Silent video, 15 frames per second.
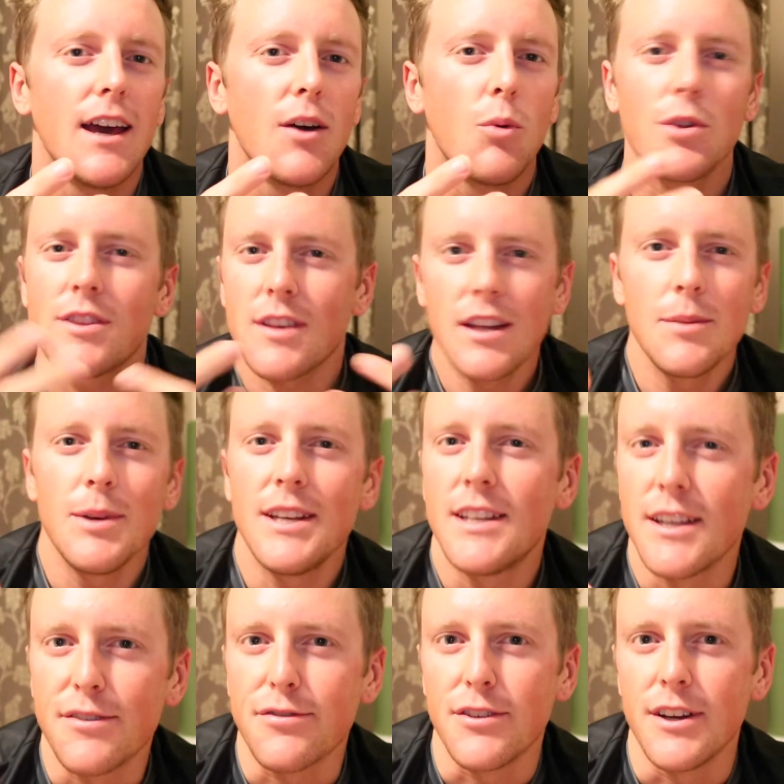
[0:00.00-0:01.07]
what's going to be
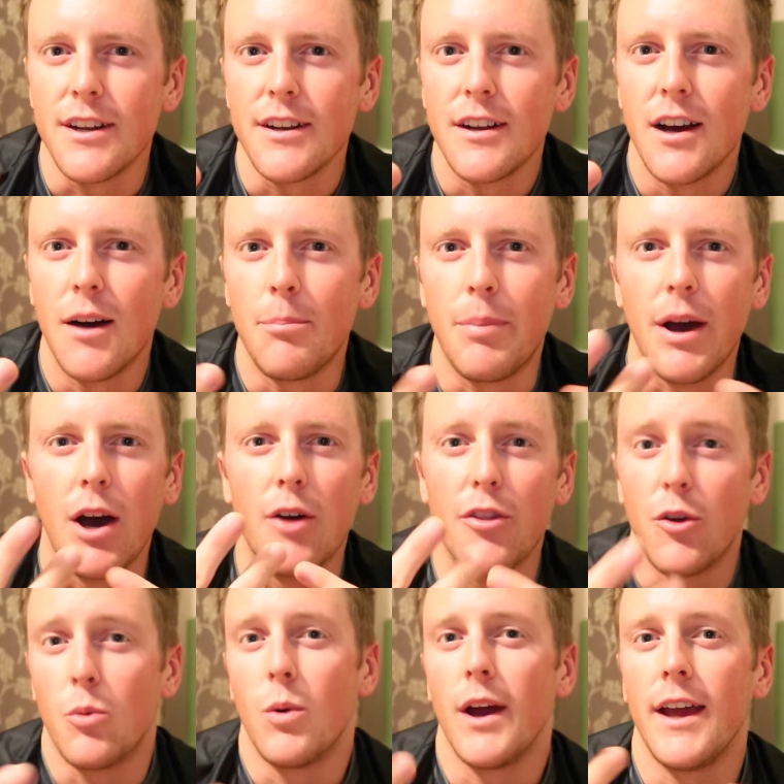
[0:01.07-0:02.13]
different about
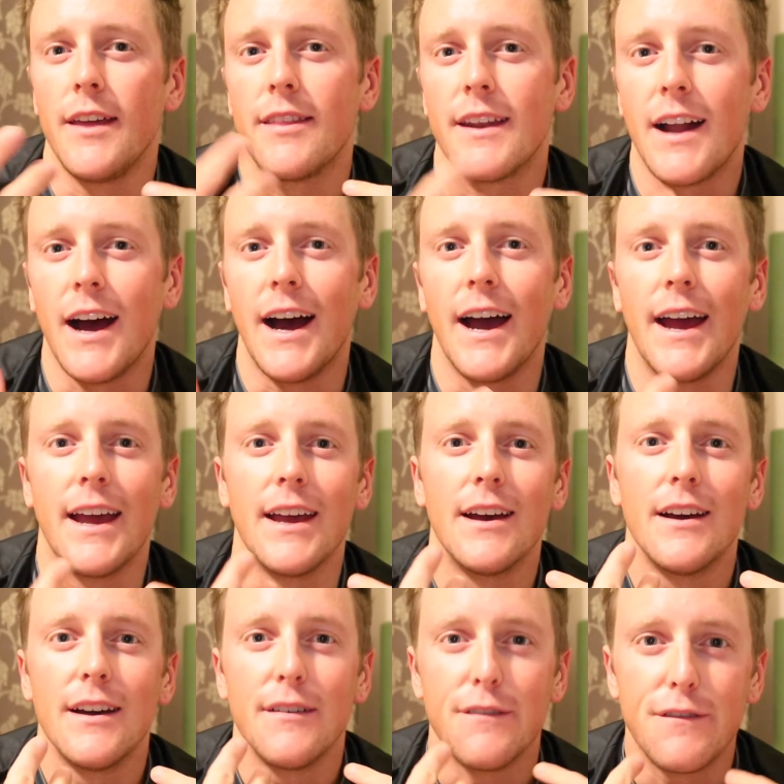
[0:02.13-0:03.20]
the way that I
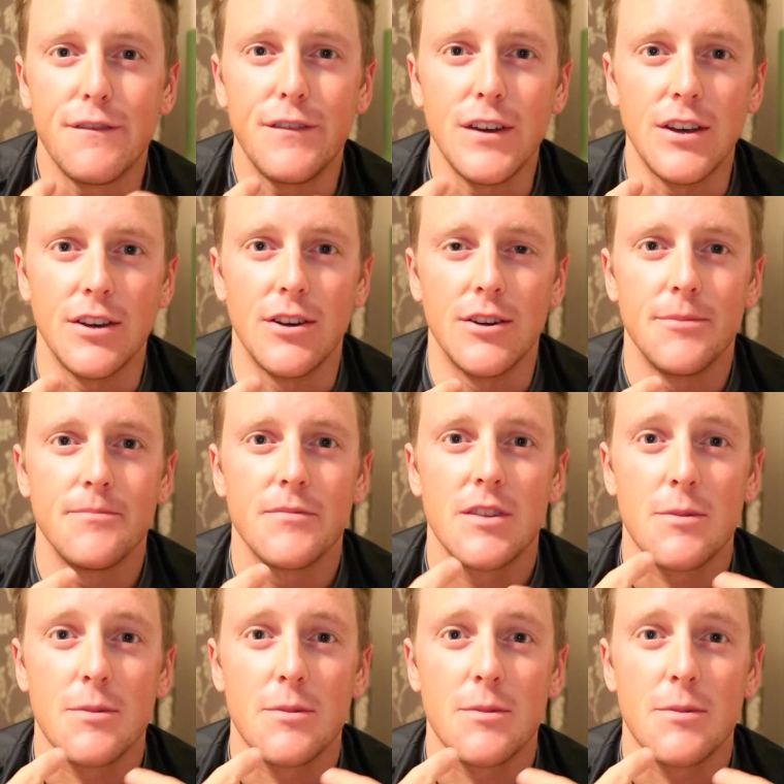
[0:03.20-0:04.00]
feel?